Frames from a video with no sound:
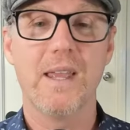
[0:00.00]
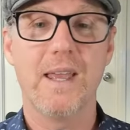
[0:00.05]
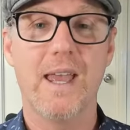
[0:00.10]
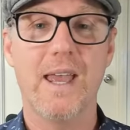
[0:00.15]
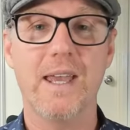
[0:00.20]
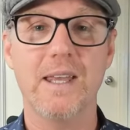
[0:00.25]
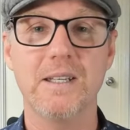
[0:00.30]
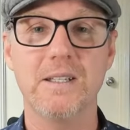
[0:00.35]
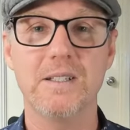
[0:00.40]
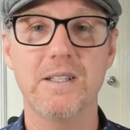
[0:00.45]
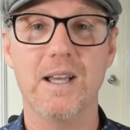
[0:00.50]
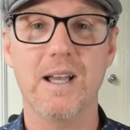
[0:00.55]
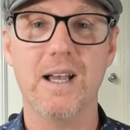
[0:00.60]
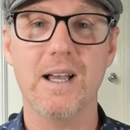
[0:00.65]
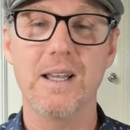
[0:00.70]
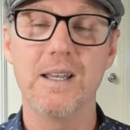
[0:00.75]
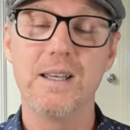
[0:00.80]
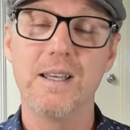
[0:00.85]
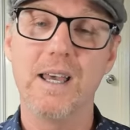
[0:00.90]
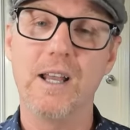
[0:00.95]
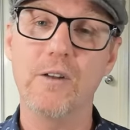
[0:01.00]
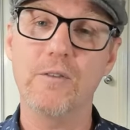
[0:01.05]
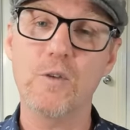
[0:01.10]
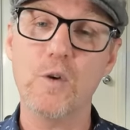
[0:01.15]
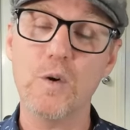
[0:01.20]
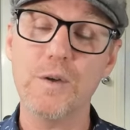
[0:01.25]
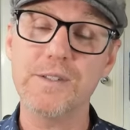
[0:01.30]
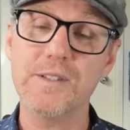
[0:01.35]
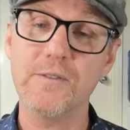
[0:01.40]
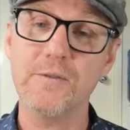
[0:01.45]
and uh, and of
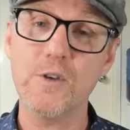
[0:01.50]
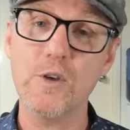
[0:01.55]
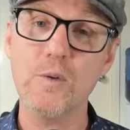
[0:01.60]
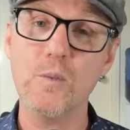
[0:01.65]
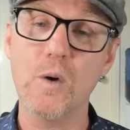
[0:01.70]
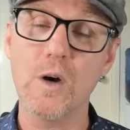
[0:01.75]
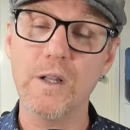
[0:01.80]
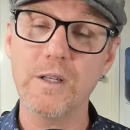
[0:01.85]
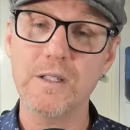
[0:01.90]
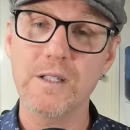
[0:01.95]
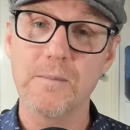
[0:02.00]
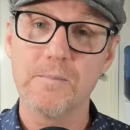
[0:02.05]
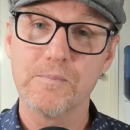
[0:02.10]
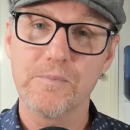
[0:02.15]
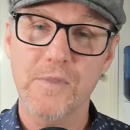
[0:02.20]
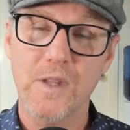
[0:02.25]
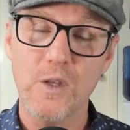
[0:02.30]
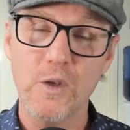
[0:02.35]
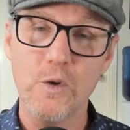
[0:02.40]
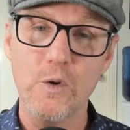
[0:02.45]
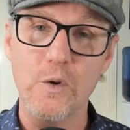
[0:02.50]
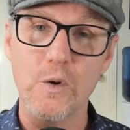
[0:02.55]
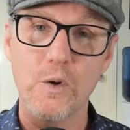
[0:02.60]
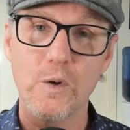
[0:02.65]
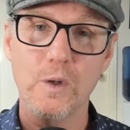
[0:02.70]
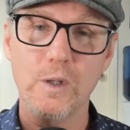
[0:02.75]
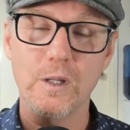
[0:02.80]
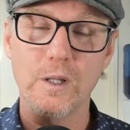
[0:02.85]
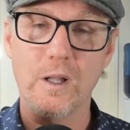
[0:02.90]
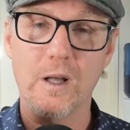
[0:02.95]
course, if you want
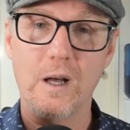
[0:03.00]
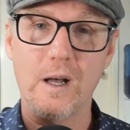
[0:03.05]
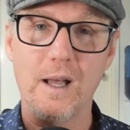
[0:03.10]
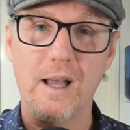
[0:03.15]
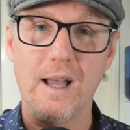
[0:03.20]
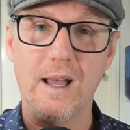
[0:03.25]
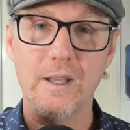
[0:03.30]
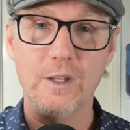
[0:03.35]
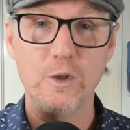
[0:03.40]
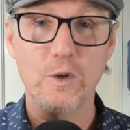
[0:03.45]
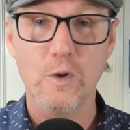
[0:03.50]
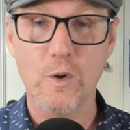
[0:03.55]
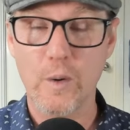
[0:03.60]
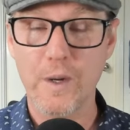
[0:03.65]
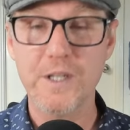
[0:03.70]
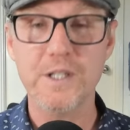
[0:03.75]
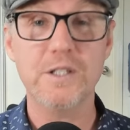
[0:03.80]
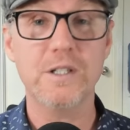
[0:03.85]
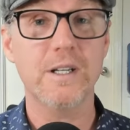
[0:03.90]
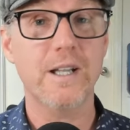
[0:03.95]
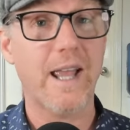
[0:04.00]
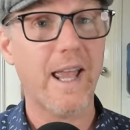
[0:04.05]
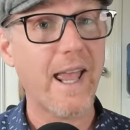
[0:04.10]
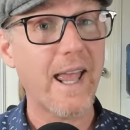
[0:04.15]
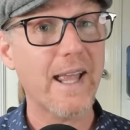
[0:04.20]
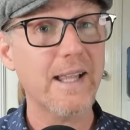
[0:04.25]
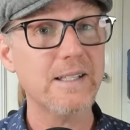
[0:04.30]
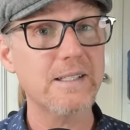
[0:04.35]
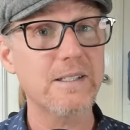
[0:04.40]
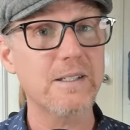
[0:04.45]
your uh, your question
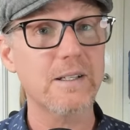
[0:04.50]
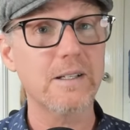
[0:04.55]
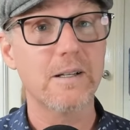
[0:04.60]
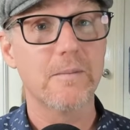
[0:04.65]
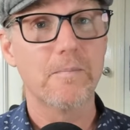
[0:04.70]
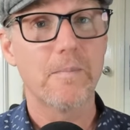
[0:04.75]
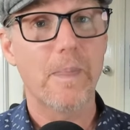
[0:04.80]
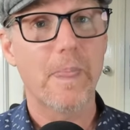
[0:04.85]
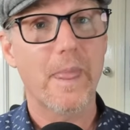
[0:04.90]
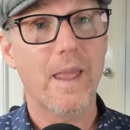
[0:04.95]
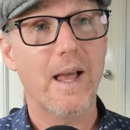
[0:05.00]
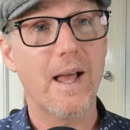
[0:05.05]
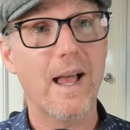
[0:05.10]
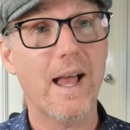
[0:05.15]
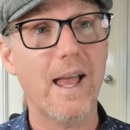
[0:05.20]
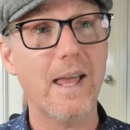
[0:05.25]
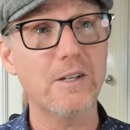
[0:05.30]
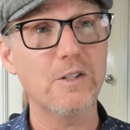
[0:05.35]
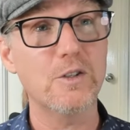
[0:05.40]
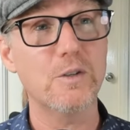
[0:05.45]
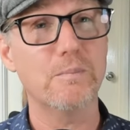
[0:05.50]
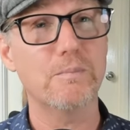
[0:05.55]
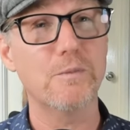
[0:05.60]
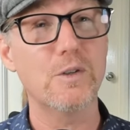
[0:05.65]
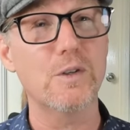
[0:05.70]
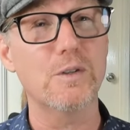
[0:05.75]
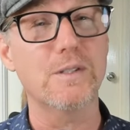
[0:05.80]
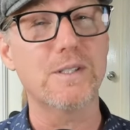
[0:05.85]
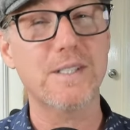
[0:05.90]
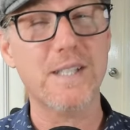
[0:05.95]
answered, and you're,
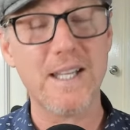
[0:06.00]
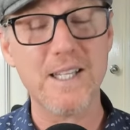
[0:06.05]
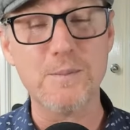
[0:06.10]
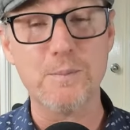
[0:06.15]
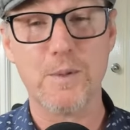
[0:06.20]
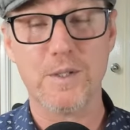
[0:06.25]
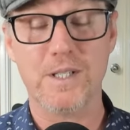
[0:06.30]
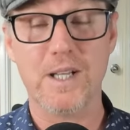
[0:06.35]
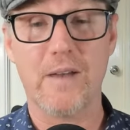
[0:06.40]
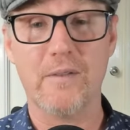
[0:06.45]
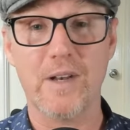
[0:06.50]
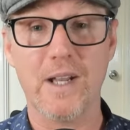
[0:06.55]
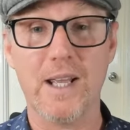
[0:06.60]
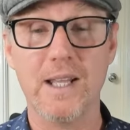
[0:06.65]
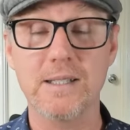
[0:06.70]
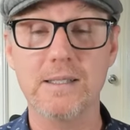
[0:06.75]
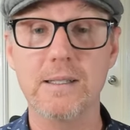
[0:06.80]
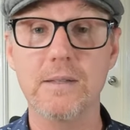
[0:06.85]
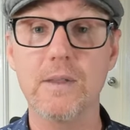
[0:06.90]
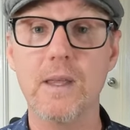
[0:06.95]
you're desperate to have it answered,